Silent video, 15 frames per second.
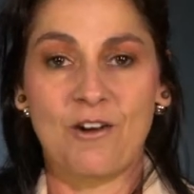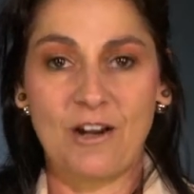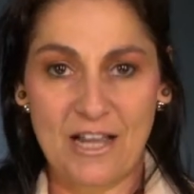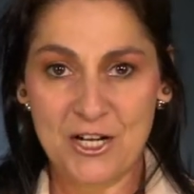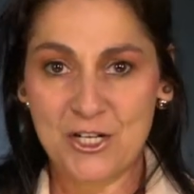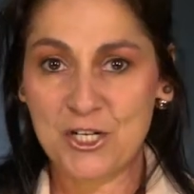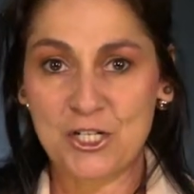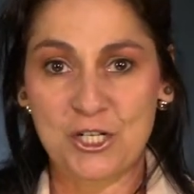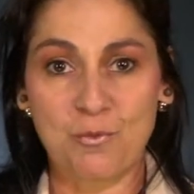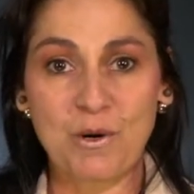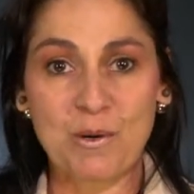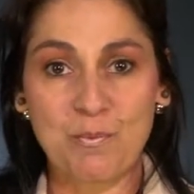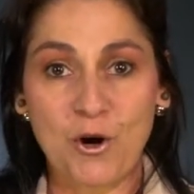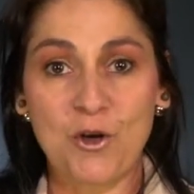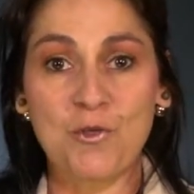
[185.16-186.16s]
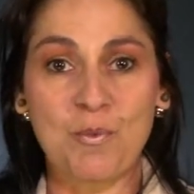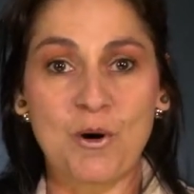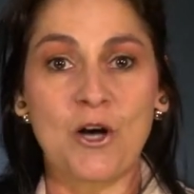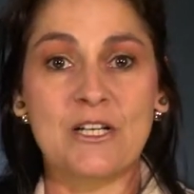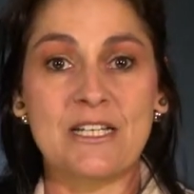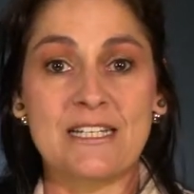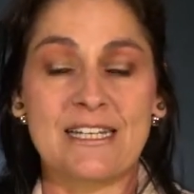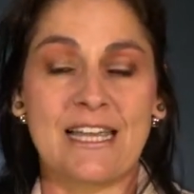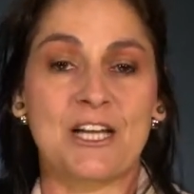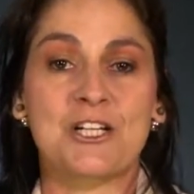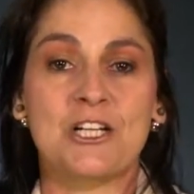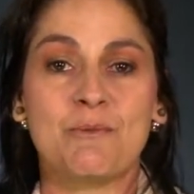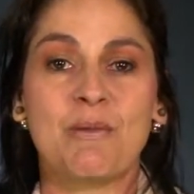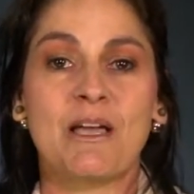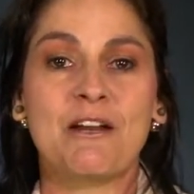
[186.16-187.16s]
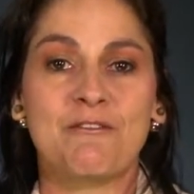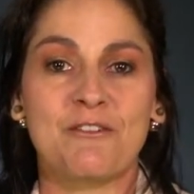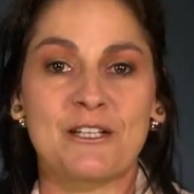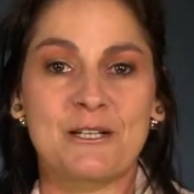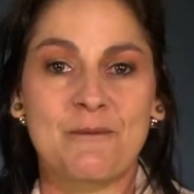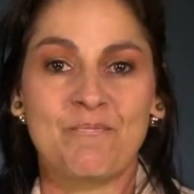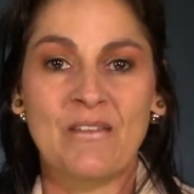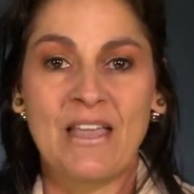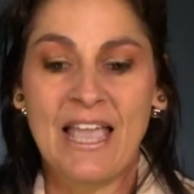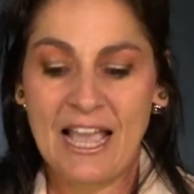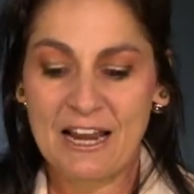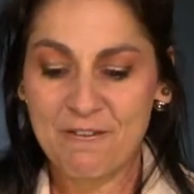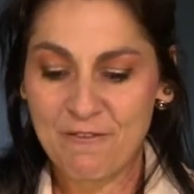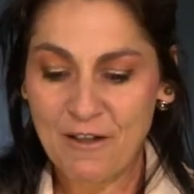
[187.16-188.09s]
relationship where both parties actually benefit. And in